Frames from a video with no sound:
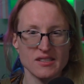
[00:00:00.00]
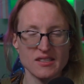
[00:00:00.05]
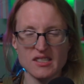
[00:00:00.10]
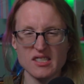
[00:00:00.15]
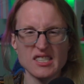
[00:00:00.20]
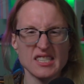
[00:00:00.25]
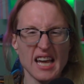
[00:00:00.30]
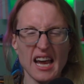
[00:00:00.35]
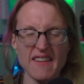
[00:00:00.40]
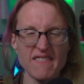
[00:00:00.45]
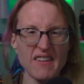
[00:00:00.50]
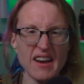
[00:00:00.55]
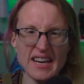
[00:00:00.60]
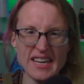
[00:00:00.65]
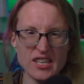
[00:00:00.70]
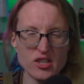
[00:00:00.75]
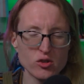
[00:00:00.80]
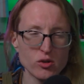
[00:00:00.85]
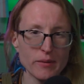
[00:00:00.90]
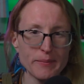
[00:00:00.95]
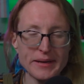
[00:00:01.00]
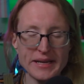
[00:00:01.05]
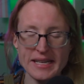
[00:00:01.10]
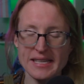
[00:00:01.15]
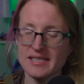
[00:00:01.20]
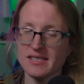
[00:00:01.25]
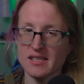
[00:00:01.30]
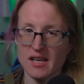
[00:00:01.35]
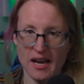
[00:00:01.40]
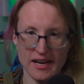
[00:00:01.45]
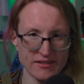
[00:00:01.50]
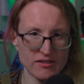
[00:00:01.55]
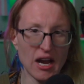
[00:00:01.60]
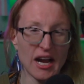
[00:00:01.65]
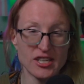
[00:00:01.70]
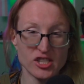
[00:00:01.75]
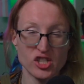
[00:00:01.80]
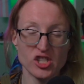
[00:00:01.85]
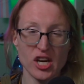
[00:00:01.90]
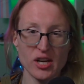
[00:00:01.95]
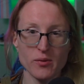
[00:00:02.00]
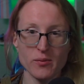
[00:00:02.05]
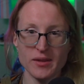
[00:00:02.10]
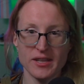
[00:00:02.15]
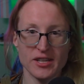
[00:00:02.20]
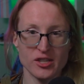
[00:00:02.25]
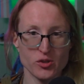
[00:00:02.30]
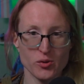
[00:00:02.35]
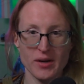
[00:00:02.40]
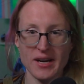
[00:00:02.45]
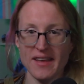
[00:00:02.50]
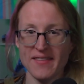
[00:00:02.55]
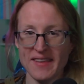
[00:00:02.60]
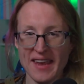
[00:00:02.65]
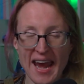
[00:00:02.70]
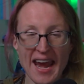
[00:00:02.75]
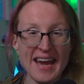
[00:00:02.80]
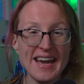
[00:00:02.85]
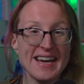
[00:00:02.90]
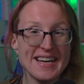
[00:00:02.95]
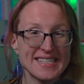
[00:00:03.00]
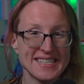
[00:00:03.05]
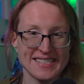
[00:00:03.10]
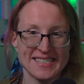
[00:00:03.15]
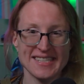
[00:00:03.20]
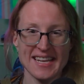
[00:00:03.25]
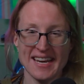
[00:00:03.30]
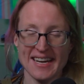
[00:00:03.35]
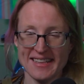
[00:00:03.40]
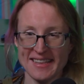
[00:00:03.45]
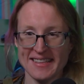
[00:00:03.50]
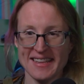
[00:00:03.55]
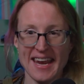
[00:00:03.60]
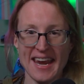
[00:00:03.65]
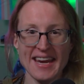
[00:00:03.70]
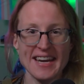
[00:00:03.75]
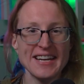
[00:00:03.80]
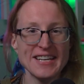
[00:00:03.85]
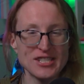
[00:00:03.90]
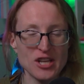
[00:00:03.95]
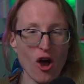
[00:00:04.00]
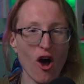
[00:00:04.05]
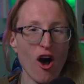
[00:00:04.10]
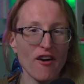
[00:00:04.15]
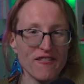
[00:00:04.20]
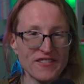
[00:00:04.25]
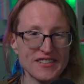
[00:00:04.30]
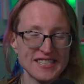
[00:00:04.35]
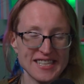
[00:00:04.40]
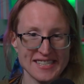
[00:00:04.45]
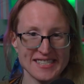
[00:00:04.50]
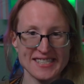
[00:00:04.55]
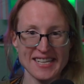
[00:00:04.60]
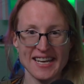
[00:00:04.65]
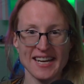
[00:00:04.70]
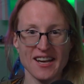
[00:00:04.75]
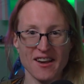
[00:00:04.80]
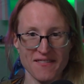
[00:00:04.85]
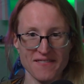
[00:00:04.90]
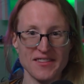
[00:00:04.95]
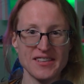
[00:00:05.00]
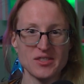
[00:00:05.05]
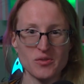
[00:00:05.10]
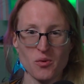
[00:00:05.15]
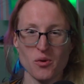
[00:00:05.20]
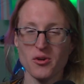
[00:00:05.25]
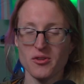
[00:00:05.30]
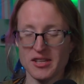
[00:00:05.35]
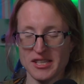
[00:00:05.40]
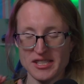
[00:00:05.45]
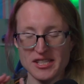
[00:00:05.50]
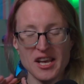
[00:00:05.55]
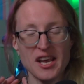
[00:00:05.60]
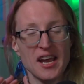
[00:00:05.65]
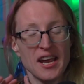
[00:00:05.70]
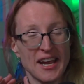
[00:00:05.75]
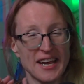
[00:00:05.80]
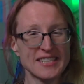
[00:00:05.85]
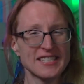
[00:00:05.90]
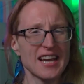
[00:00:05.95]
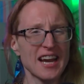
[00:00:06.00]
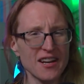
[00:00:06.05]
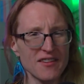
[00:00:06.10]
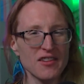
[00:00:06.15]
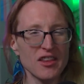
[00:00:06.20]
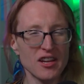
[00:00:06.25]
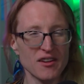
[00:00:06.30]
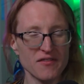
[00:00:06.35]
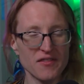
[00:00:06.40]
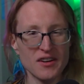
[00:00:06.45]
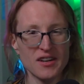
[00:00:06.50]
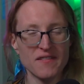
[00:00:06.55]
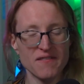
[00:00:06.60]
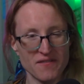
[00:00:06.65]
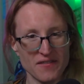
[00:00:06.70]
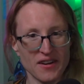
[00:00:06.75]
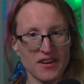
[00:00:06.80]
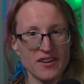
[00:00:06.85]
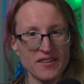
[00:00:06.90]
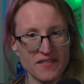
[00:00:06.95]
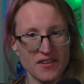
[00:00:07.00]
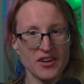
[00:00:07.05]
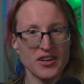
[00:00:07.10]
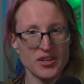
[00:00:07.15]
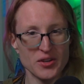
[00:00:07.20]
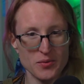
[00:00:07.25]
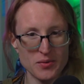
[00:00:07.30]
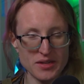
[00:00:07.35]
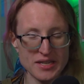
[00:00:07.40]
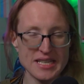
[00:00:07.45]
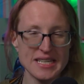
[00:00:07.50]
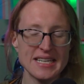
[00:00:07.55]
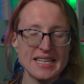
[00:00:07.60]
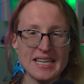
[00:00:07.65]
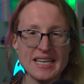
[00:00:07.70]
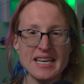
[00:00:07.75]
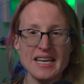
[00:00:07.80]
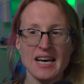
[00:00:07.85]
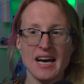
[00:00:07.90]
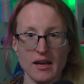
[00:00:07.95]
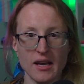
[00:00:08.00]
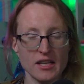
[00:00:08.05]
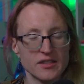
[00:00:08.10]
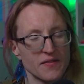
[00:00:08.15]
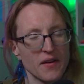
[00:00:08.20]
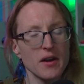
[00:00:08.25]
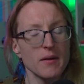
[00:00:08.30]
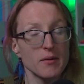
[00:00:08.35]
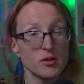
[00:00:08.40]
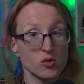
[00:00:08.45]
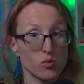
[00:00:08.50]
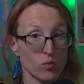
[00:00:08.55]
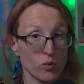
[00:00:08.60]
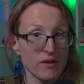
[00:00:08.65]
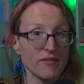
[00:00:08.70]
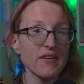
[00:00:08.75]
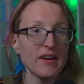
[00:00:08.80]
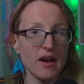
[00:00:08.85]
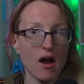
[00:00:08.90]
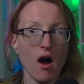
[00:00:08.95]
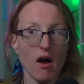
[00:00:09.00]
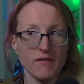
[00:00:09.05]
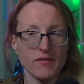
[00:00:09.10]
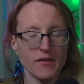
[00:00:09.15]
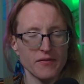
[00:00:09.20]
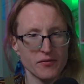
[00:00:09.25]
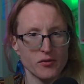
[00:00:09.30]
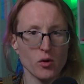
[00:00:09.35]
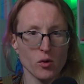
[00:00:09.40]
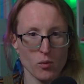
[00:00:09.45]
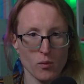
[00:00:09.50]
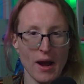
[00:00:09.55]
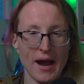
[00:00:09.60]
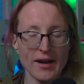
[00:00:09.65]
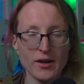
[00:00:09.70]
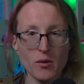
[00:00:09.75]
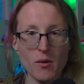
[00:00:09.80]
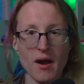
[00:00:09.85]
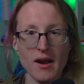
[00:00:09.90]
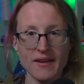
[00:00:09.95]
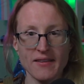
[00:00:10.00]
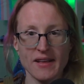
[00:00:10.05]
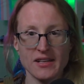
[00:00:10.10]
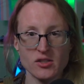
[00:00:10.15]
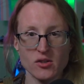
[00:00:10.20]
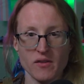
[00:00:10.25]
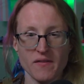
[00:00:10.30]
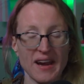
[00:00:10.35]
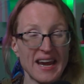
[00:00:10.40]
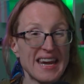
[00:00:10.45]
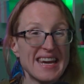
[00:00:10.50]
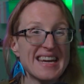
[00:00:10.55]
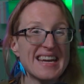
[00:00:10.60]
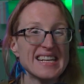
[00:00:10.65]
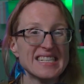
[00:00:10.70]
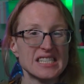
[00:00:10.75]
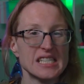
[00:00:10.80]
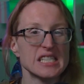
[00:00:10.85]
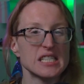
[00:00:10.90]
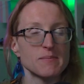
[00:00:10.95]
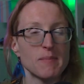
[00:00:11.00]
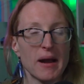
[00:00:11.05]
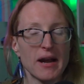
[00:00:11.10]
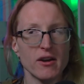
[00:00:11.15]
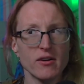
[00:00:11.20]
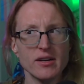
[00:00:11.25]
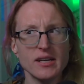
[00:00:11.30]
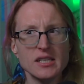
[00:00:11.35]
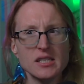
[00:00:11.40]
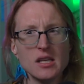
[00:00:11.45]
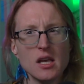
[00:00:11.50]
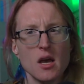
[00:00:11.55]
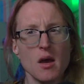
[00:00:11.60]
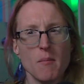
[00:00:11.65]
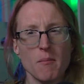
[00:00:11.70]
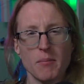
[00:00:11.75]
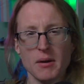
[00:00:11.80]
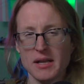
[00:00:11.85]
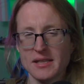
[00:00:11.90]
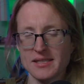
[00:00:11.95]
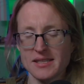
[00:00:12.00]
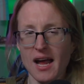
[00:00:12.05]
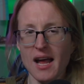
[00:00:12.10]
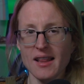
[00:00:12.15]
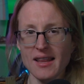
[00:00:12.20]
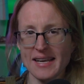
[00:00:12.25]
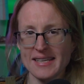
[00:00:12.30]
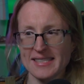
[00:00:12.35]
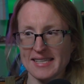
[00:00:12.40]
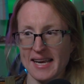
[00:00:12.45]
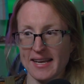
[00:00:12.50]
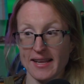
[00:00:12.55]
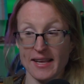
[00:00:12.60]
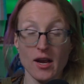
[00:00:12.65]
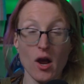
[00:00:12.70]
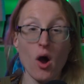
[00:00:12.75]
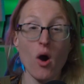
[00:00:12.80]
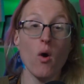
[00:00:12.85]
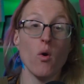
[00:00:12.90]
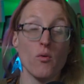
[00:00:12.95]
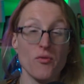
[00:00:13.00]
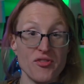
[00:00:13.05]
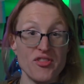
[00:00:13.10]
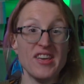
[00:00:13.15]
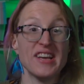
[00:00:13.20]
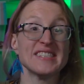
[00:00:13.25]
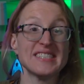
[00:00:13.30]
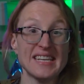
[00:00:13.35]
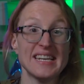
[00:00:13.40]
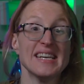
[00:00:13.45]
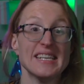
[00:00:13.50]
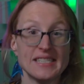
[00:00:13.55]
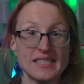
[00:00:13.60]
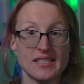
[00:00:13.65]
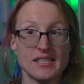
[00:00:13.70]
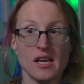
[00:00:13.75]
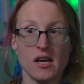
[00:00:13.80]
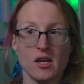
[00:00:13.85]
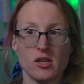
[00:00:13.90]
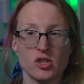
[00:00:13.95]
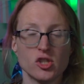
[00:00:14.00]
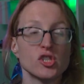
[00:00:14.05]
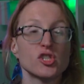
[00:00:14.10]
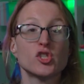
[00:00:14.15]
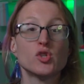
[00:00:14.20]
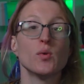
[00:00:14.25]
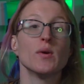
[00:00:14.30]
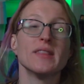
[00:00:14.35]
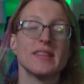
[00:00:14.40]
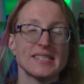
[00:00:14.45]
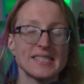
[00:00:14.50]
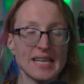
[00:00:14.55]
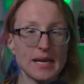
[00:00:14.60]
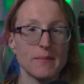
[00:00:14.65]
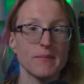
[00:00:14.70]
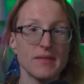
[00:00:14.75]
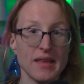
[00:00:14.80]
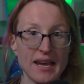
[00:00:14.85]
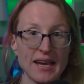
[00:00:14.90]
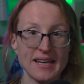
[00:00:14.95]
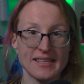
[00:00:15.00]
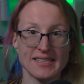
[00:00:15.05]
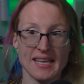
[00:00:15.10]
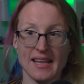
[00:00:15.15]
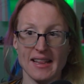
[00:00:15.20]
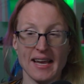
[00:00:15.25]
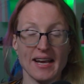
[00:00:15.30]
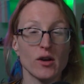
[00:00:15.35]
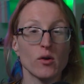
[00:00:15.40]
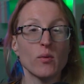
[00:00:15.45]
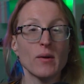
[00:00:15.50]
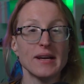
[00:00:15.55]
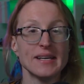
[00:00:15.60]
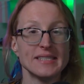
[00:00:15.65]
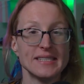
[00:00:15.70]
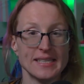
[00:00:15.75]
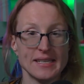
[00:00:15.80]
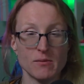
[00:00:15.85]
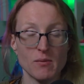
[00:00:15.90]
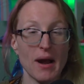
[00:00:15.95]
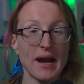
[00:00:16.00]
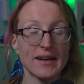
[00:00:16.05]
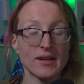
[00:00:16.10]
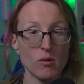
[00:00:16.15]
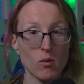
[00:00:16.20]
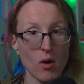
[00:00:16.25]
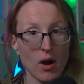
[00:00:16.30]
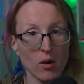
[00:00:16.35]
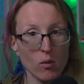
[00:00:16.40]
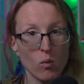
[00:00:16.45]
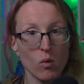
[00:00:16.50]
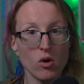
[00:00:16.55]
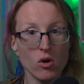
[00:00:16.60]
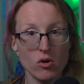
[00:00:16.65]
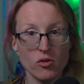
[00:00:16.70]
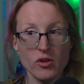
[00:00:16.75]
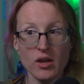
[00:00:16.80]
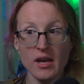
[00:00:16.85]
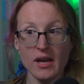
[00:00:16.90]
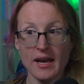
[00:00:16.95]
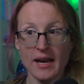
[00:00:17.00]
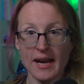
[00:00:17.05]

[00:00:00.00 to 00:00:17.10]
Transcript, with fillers: sci-fi trippiness. I genuinely enjoy it, and the 80s aesthetic, like the 80s office aesthetic of this world is kind of a lot of fun and very, very unique. It's very much riffing off of Thor Ragnarok and that sort of 80s inspiredness, but it's not like saying like, oh, this is just doing the same thing as that like crazy Ragnarok world.